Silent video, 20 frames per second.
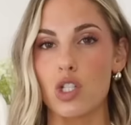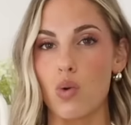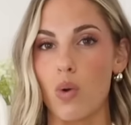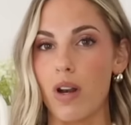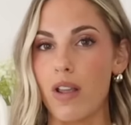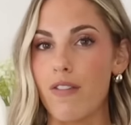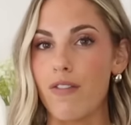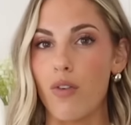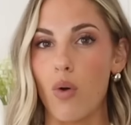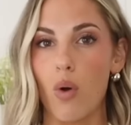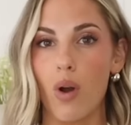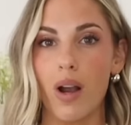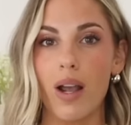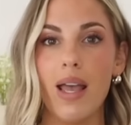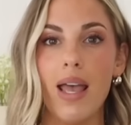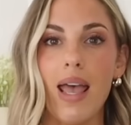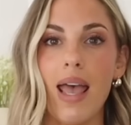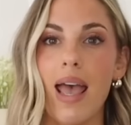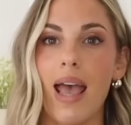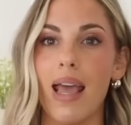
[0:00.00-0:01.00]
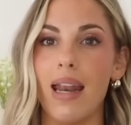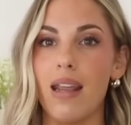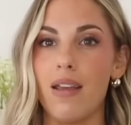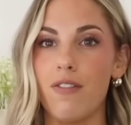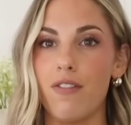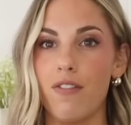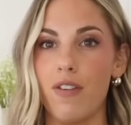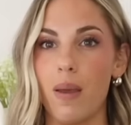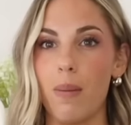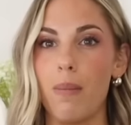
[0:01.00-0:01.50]
24 and it
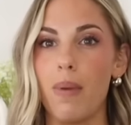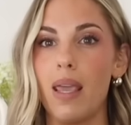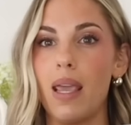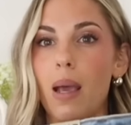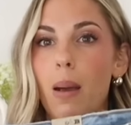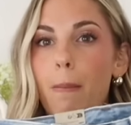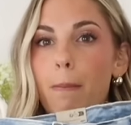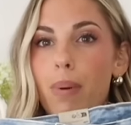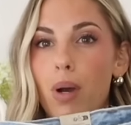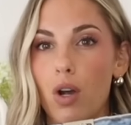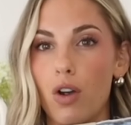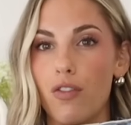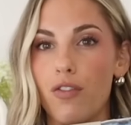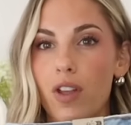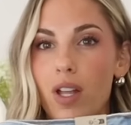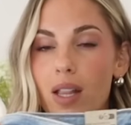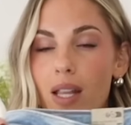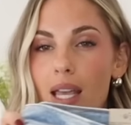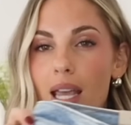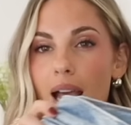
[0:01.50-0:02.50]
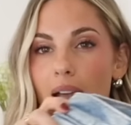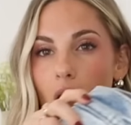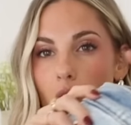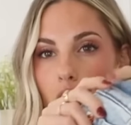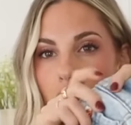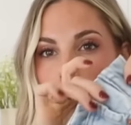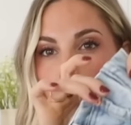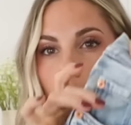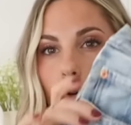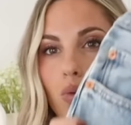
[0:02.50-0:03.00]
fit me perfectly. I
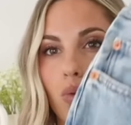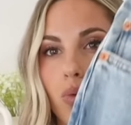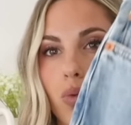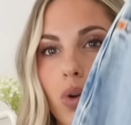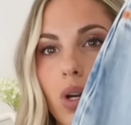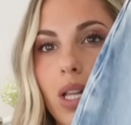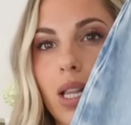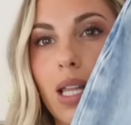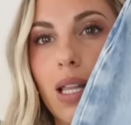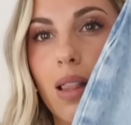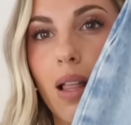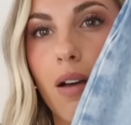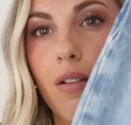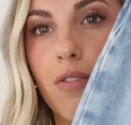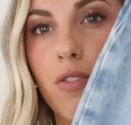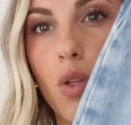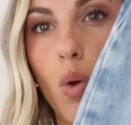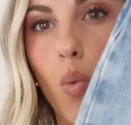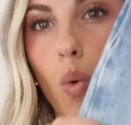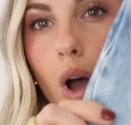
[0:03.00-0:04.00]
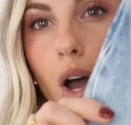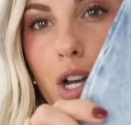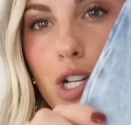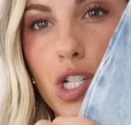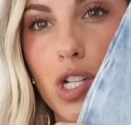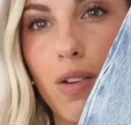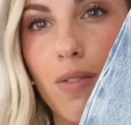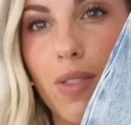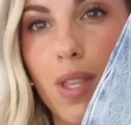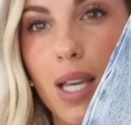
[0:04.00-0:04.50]
also really love the
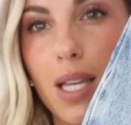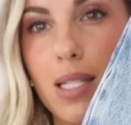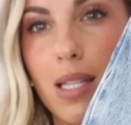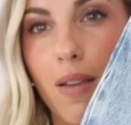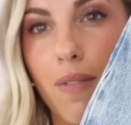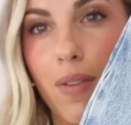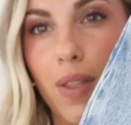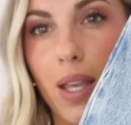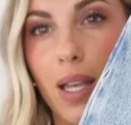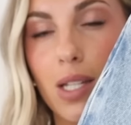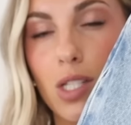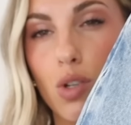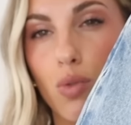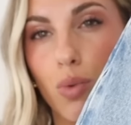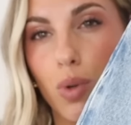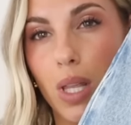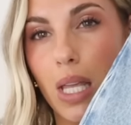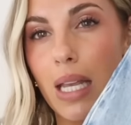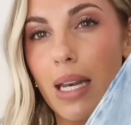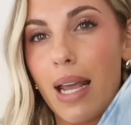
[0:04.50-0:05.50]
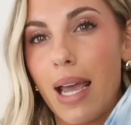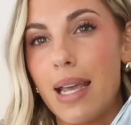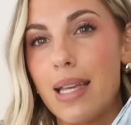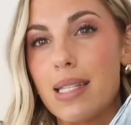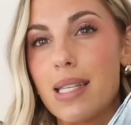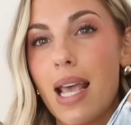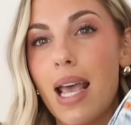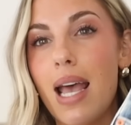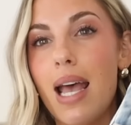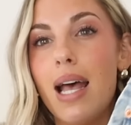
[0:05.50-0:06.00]
wash of this. I feel like it's a really
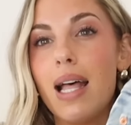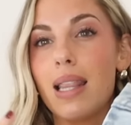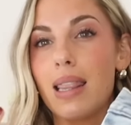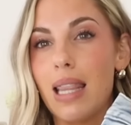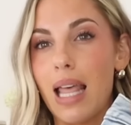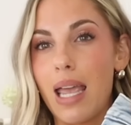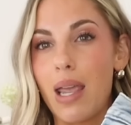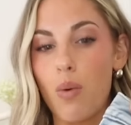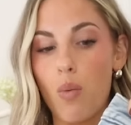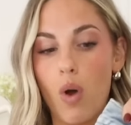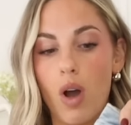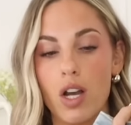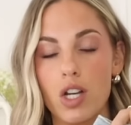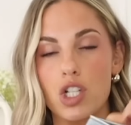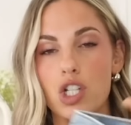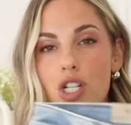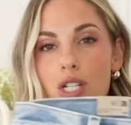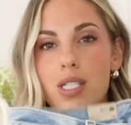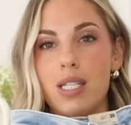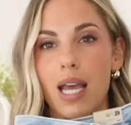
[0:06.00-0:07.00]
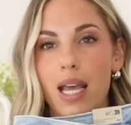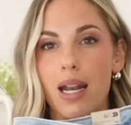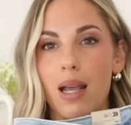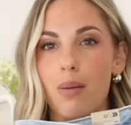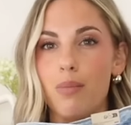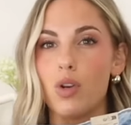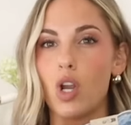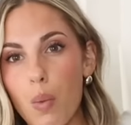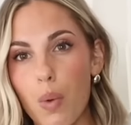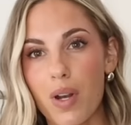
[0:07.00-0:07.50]
nice light wash
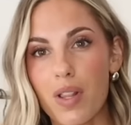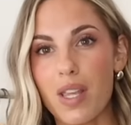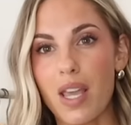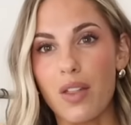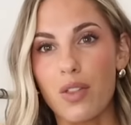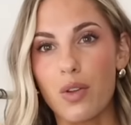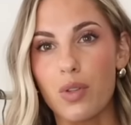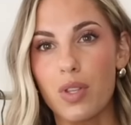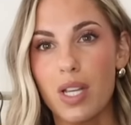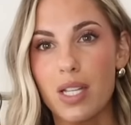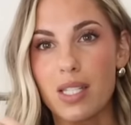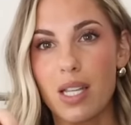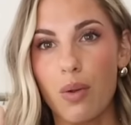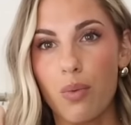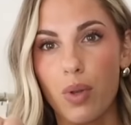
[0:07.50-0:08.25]
denim. One of the other things I